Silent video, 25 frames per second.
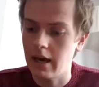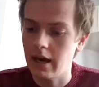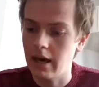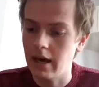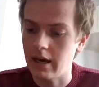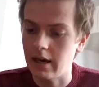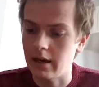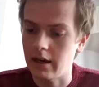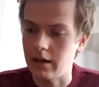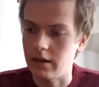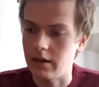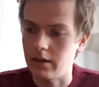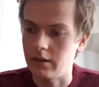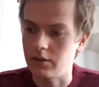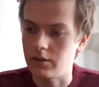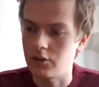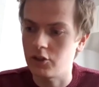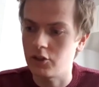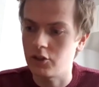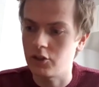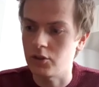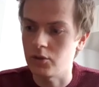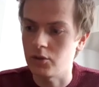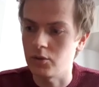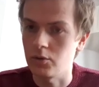
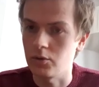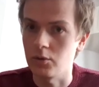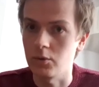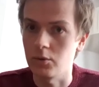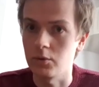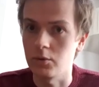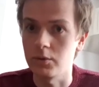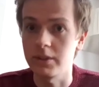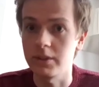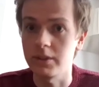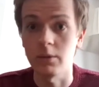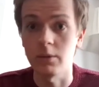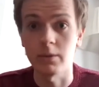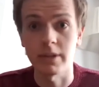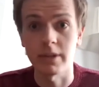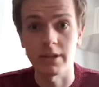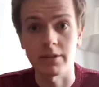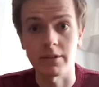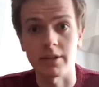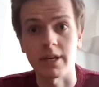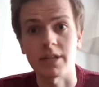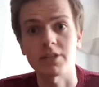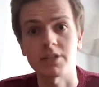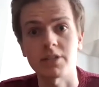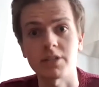to deal with
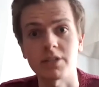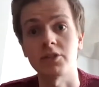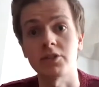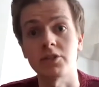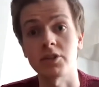international.